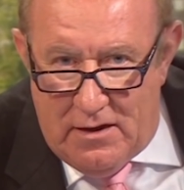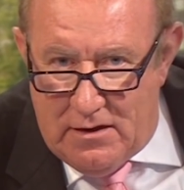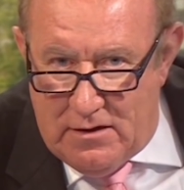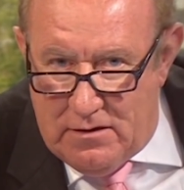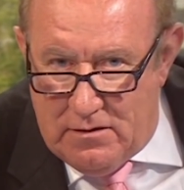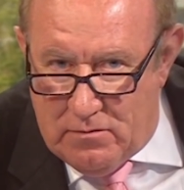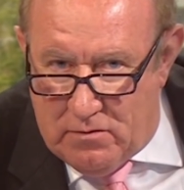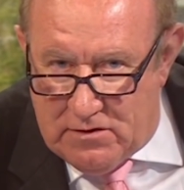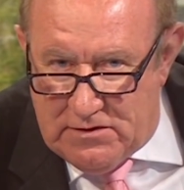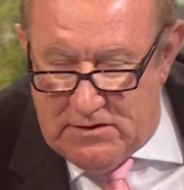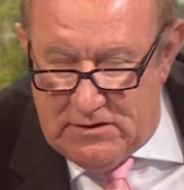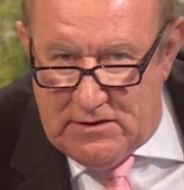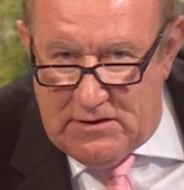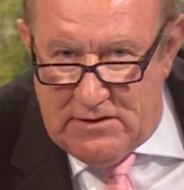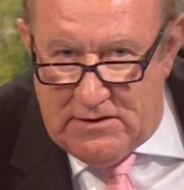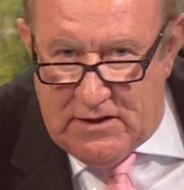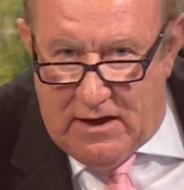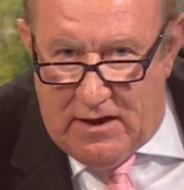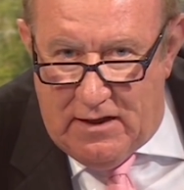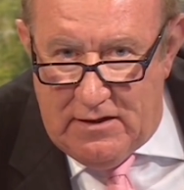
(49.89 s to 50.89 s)
and it wasn't
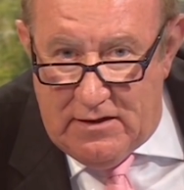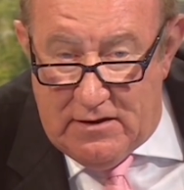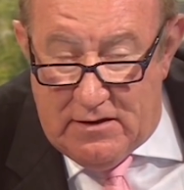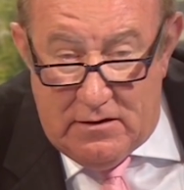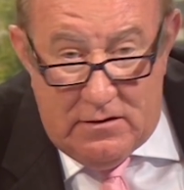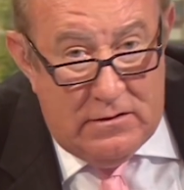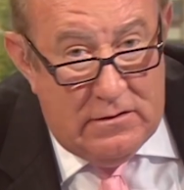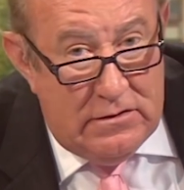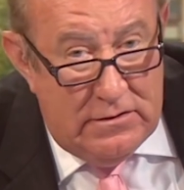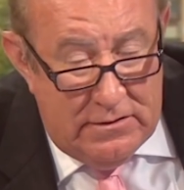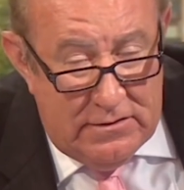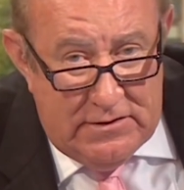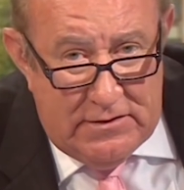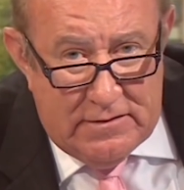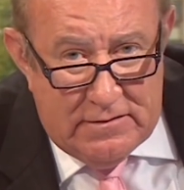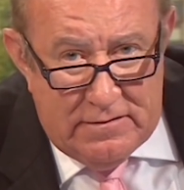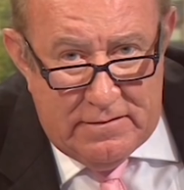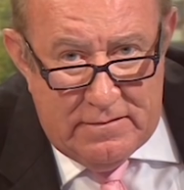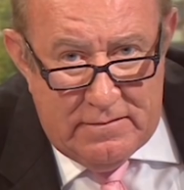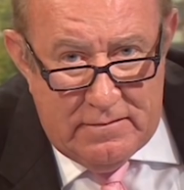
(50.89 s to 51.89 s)
entirely
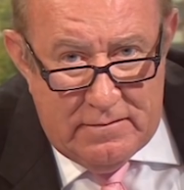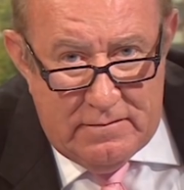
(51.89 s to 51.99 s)
conclusive.